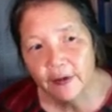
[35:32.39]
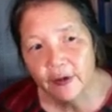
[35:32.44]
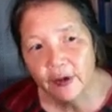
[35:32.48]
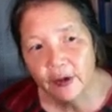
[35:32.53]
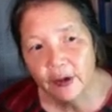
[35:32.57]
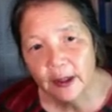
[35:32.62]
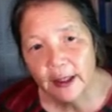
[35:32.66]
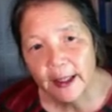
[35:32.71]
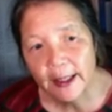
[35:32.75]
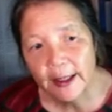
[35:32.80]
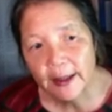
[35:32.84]

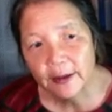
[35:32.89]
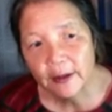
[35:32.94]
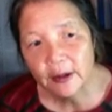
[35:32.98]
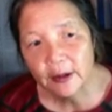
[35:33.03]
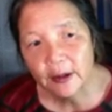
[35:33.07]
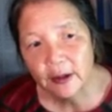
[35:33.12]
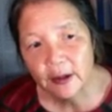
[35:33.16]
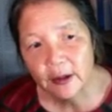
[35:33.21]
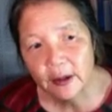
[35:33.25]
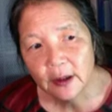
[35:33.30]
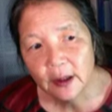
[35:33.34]
for
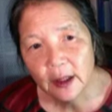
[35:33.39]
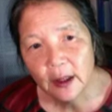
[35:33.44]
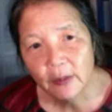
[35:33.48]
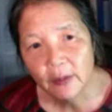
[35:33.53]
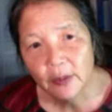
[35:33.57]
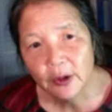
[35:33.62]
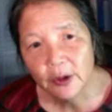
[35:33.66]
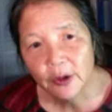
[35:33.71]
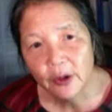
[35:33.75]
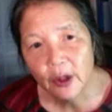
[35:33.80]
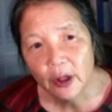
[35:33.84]
later.
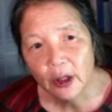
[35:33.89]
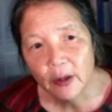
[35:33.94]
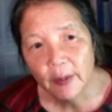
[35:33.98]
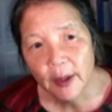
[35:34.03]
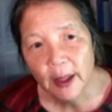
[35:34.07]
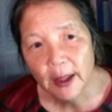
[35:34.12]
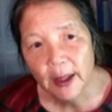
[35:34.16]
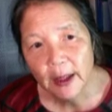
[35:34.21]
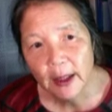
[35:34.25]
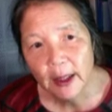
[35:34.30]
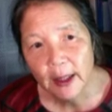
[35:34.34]
We'll talk
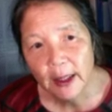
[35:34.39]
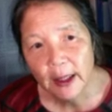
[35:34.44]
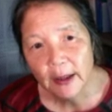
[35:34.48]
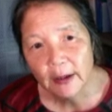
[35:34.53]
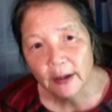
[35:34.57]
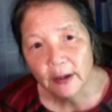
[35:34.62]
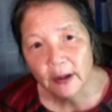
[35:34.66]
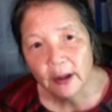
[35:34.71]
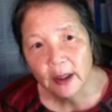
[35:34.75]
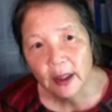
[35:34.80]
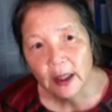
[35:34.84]
about it
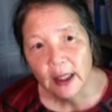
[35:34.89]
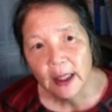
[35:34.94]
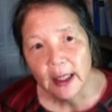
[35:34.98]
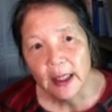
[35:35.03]
later.